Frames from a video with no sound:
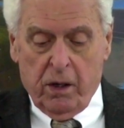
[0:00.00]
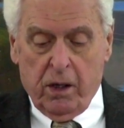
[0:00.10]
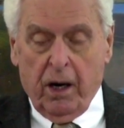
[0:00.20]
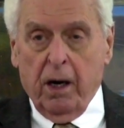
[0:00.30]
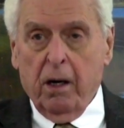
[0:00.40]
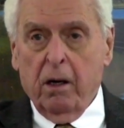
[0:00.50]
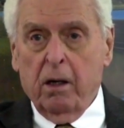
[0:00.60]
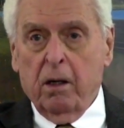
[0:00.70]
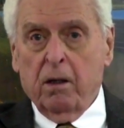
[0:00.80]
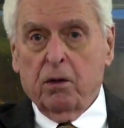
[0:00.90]
Okay?
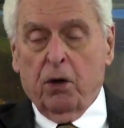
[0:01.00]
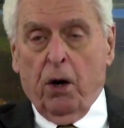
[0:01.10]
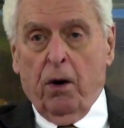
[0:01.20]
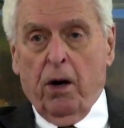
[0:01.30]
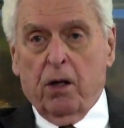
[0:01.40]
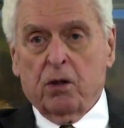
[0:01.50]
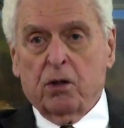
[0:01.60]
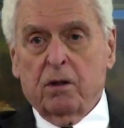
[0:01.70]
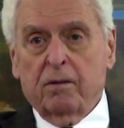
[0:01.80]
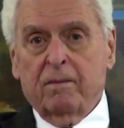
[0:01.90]
There it
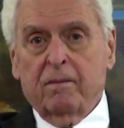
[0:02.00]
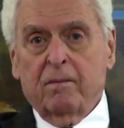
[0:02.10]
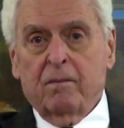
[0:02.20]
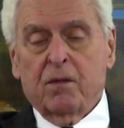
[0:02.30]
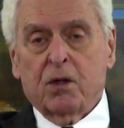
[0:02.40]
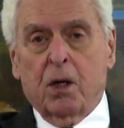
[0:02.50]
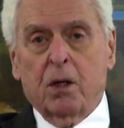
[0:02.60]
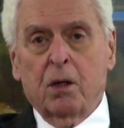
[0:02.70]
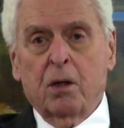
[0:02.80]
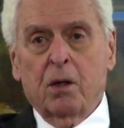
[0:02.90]
is. See?
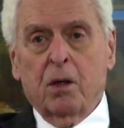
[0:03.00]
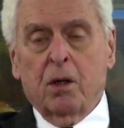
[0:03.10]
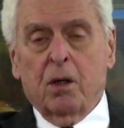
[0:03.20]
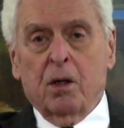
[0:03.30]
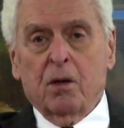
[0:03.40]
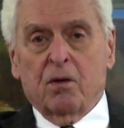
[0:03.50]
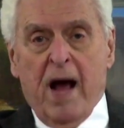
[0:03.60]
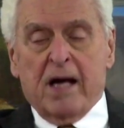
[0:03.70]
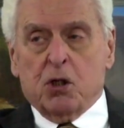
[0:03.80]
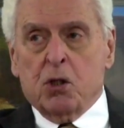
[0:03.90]

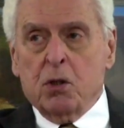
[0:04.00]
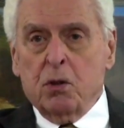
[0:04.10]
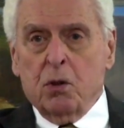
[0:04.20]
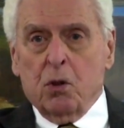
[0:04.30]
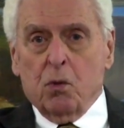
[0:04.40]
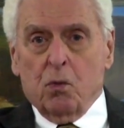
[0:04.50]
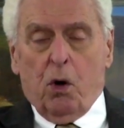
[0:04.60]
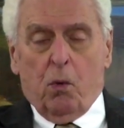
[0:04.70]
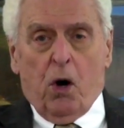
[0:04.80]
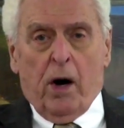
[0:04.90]
That's
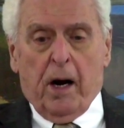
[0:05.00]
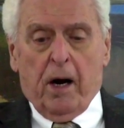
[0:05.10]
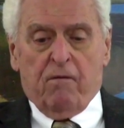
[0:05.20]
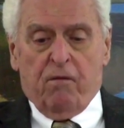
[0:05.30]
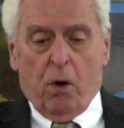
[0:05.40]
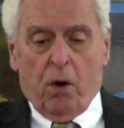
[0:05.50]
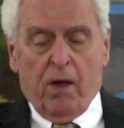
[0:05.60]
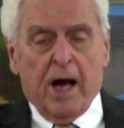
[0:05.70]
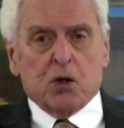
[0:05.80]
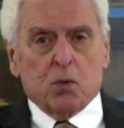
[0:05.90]
where we're headed for.
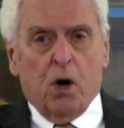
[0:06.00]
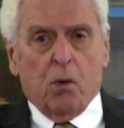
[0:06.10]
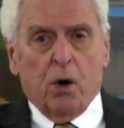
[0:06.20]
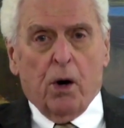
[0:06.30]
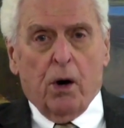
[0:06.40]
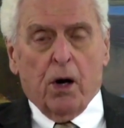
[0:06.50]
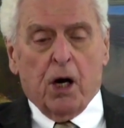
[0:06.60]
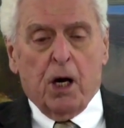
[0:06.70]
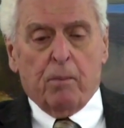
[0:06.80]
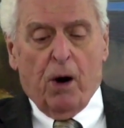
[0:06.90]
That's what we're to
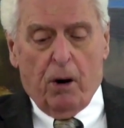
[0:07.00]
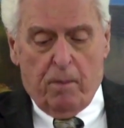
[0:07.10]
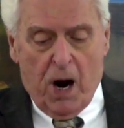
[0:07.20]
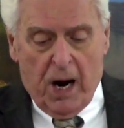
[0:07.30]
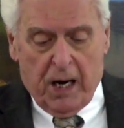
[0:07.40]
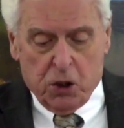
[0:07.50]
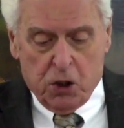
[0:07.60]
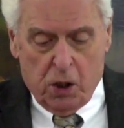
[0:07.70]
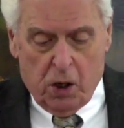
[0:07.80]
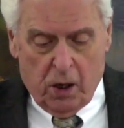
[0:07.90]
keep our
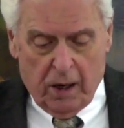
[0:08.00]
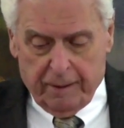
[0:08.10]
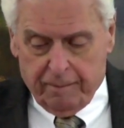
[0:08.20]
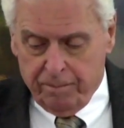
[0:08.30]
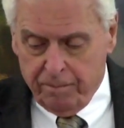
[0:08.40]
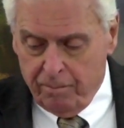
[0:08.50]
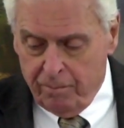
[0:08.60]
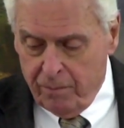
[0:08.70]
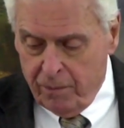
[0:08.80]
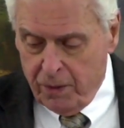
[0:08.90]
minds on.
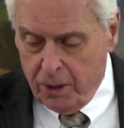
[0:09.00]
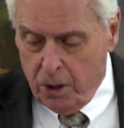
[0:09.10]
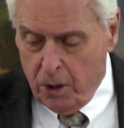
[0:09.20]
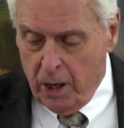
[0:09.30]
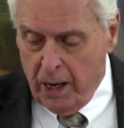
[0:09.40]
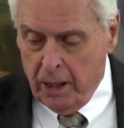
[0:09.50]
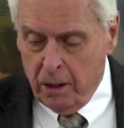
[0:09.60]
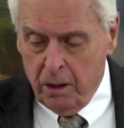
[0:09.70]
All right?